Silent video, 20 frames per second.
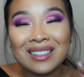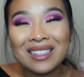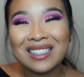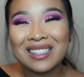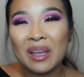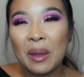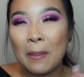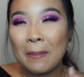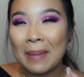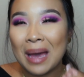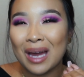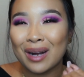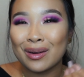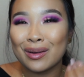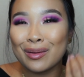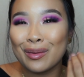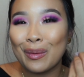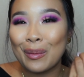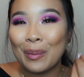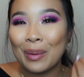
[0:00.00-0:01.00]
doesn't
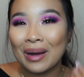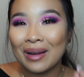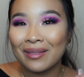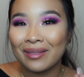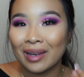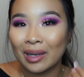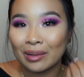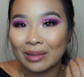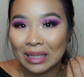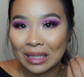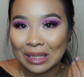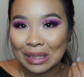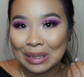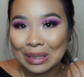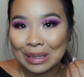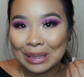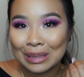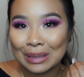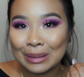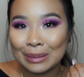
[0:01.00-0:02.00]
matter what
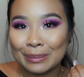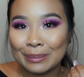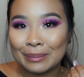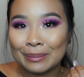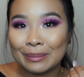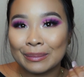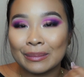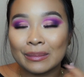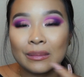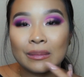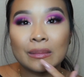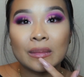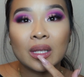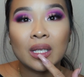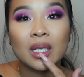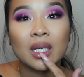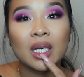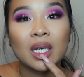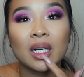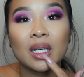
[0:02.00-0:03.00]
foundation.
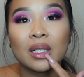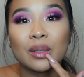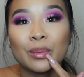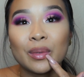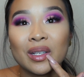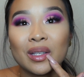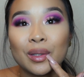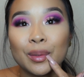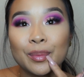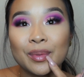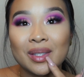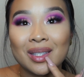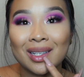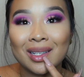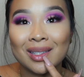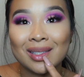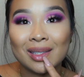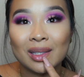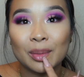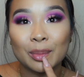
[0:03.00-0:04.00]
Yeah, my
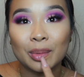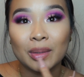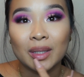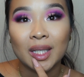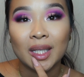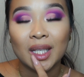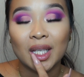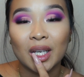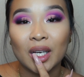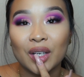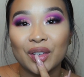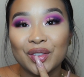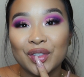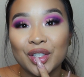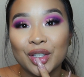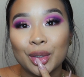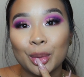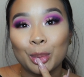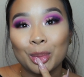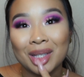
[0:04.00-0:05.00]
lipstick is completely off
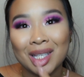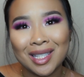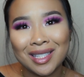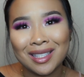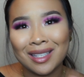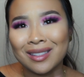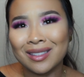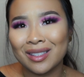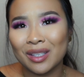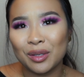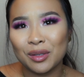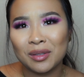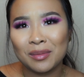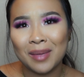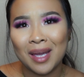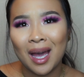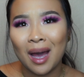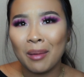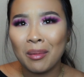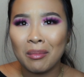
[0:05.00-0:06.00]
too. Please excuse
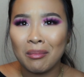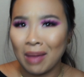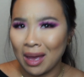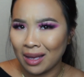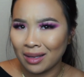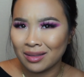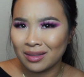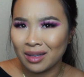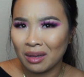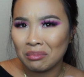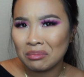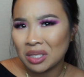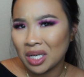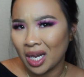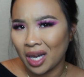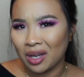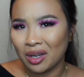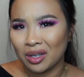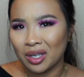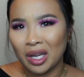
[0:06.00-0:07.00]
me, I'm a mess. I'm
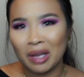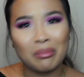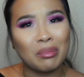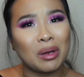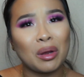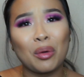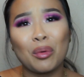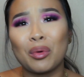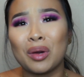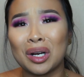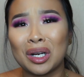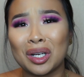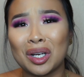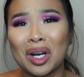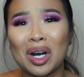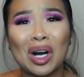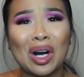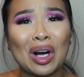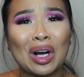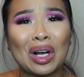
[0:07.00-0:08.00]
tired. I've been at work
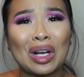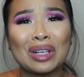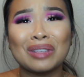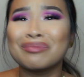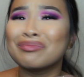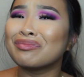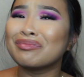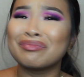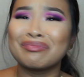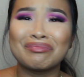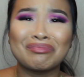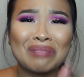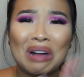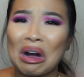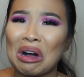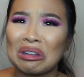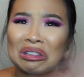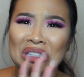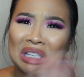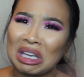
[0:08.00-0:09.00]

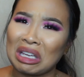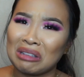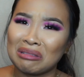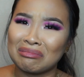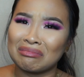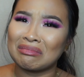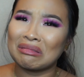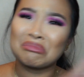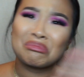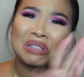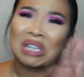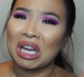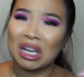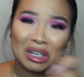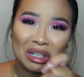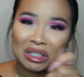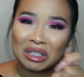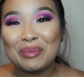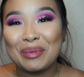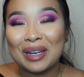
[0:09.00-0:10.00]
all day. I'm
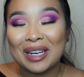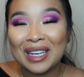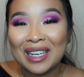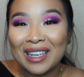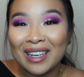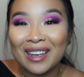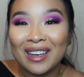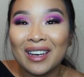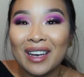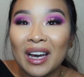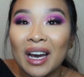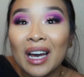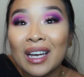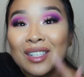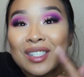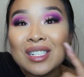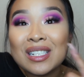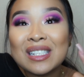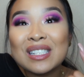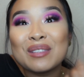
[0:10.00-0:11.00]
tired. But I
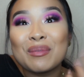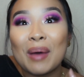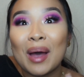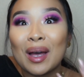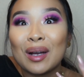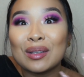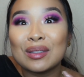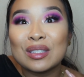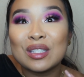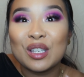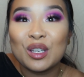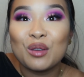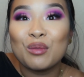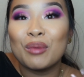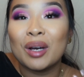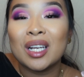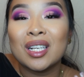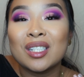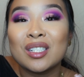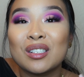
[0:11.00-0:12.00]
just smile too
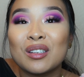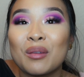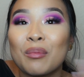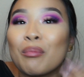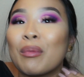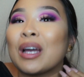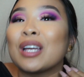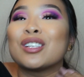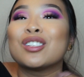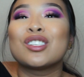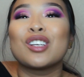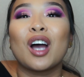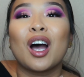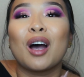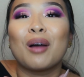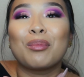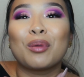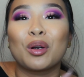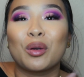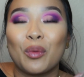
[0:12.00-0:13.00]
much. My
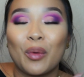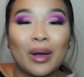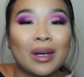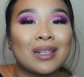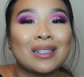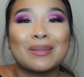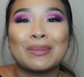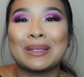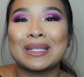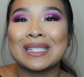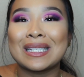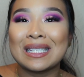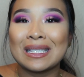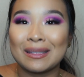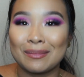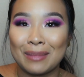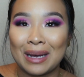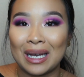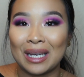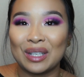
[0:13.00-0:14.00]
job requires me to
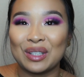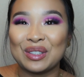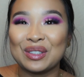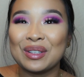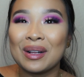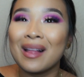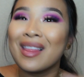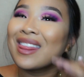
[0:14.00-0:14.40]
smile